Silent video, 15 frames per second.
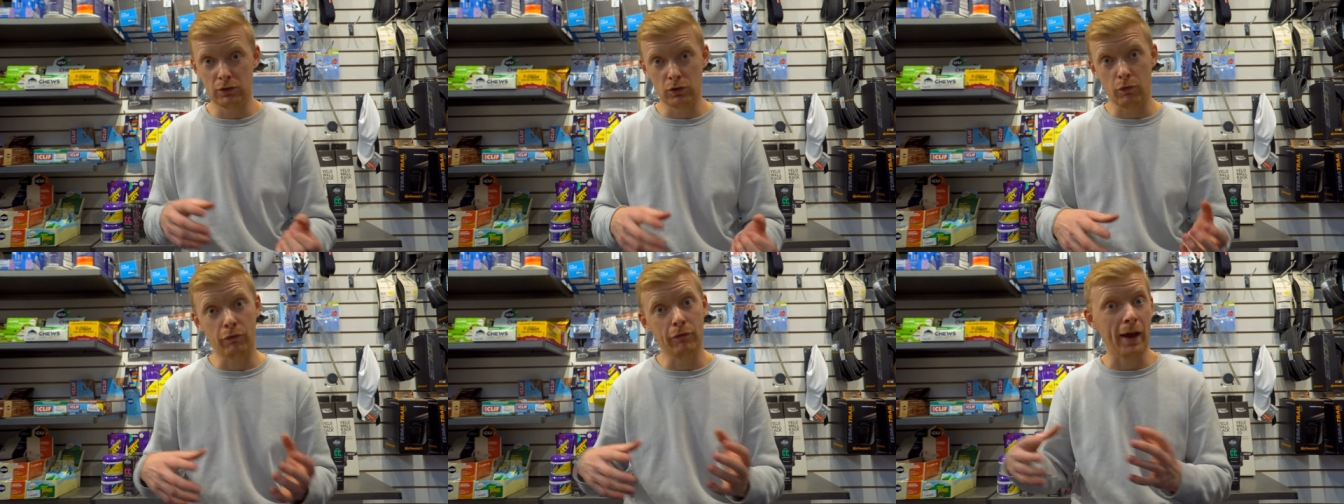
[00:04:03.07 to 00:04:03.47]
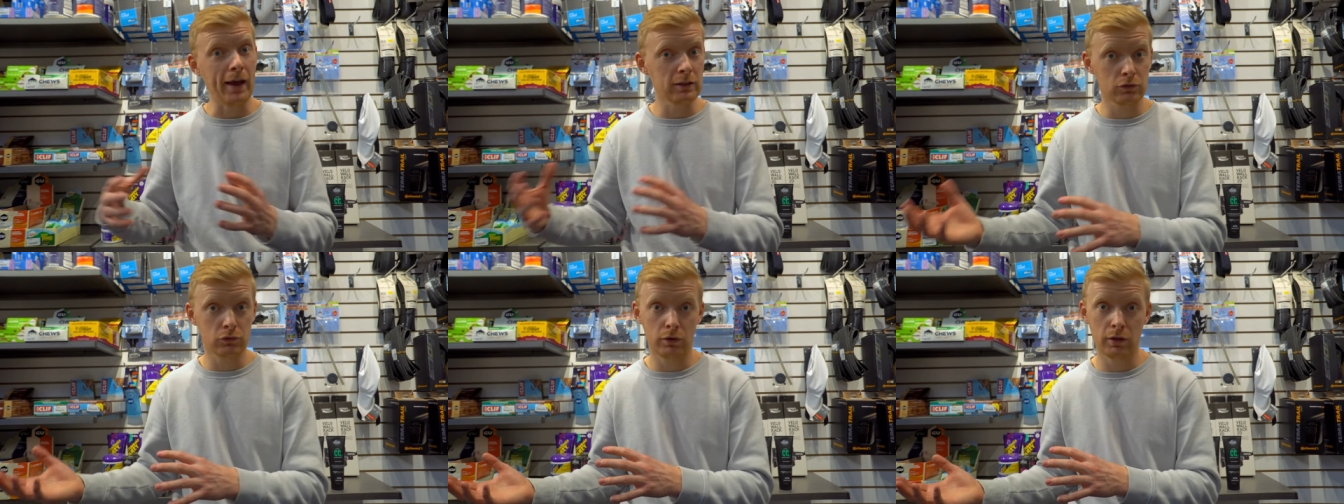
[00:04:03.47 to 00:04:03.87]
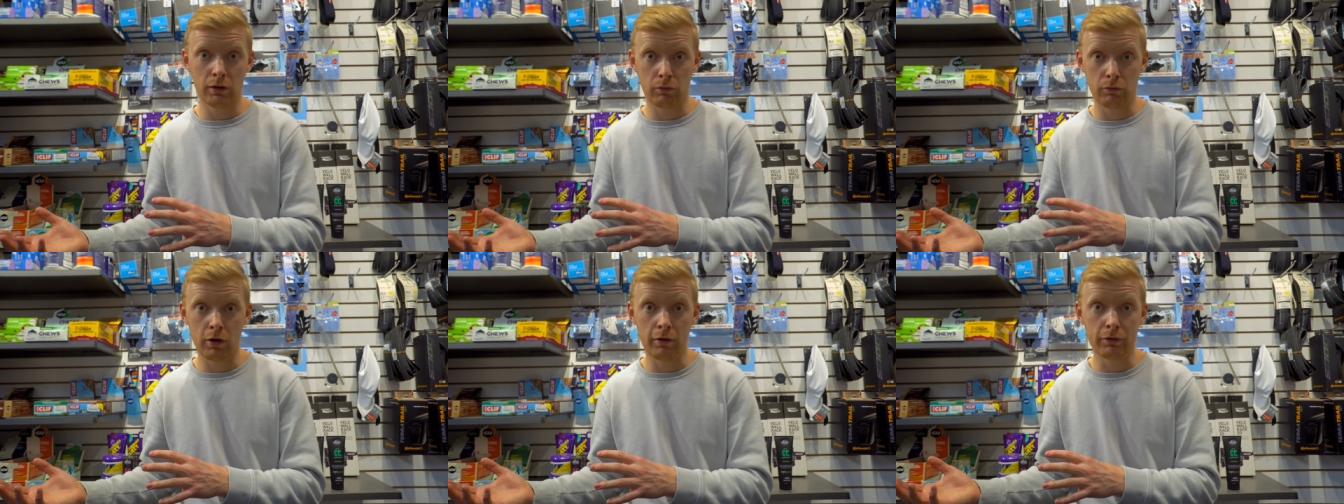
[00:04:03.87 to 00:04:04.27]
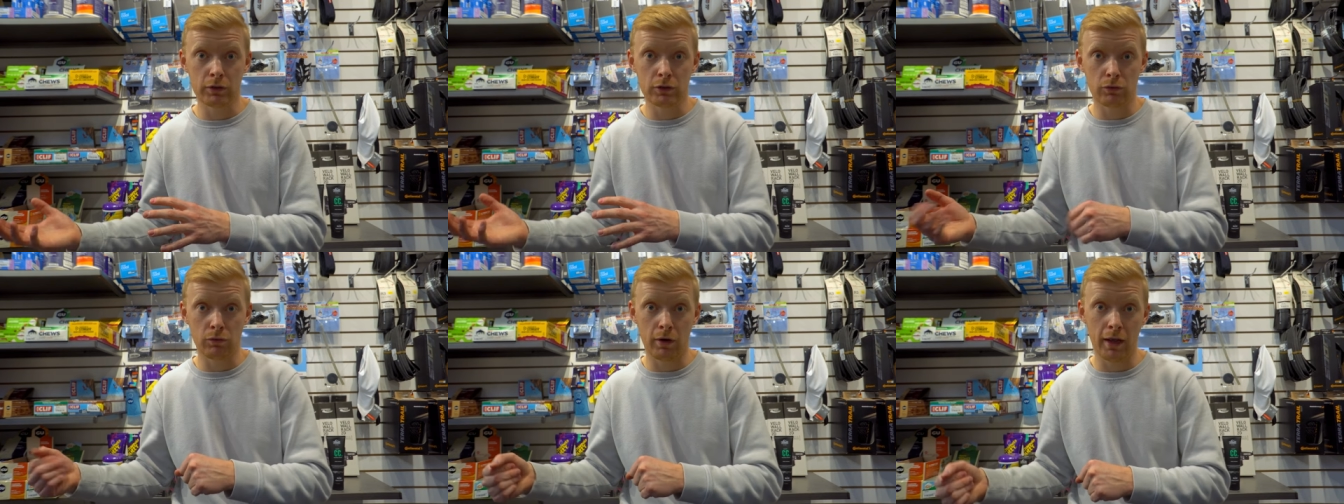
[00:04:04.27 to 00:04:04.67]
So faster in the rougher
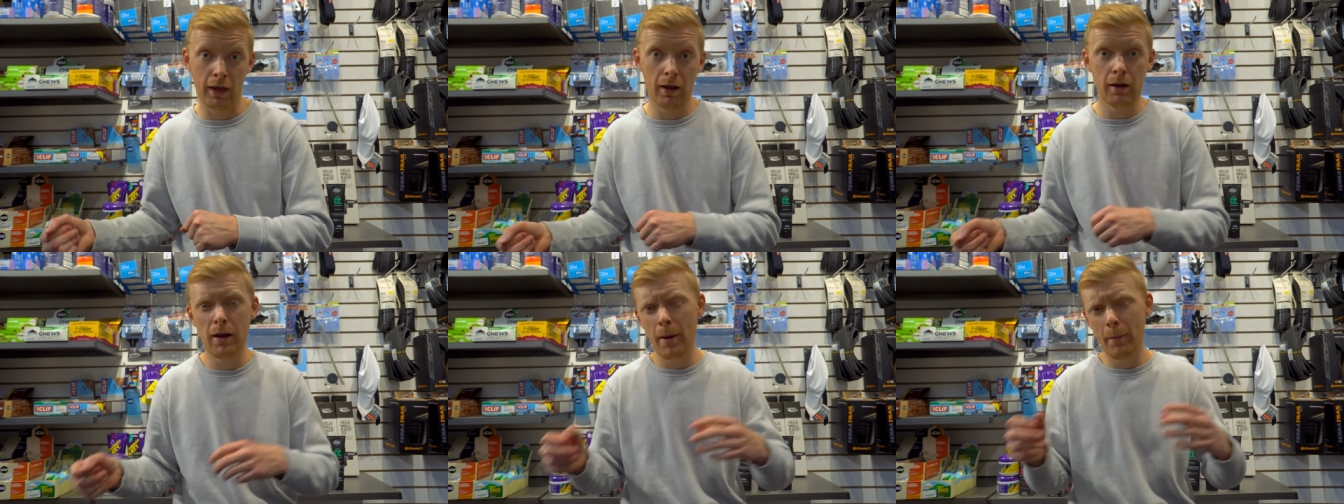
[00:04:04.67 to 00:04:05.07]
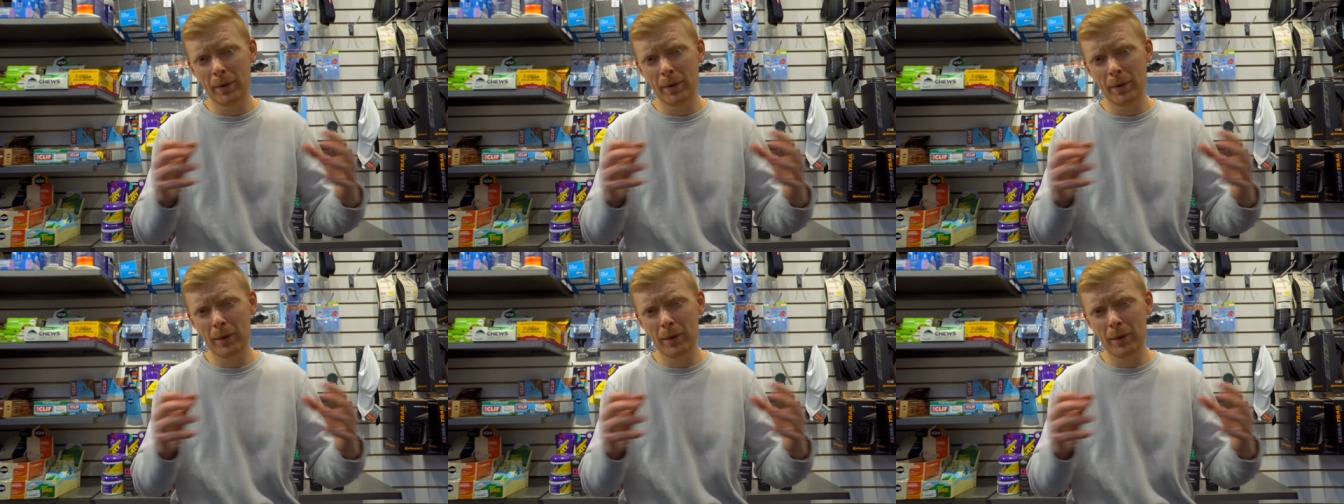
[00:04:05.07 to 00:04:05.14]
terrain,